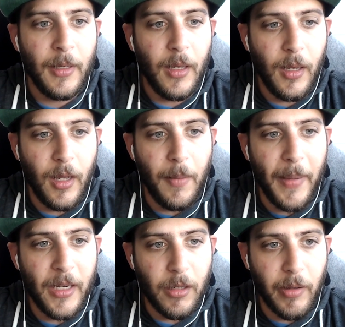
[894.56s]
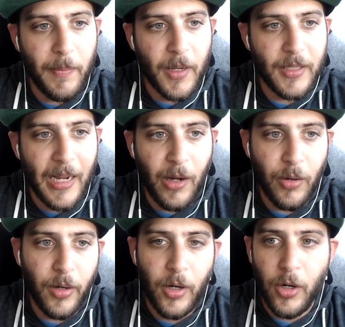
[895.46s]
Amanda Ribas
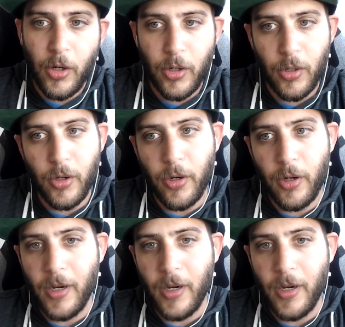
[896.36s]
out, her